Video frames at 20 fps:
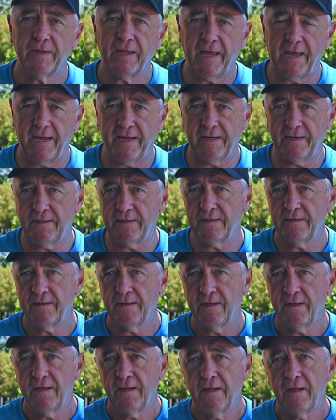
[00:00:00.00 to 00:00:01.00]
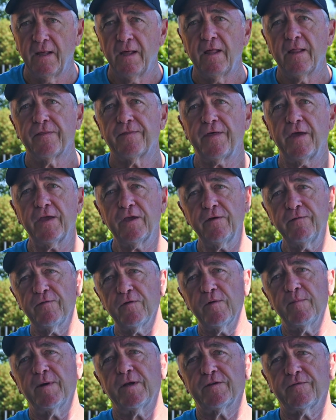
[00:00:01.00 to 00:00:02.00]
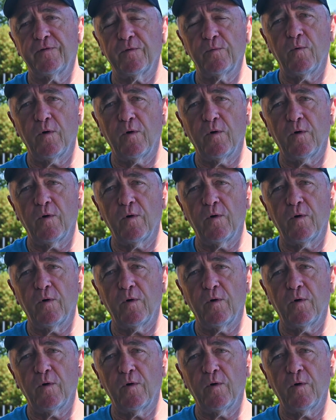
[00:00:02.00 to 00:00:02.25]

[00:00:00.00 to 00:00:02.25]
And thank you very much for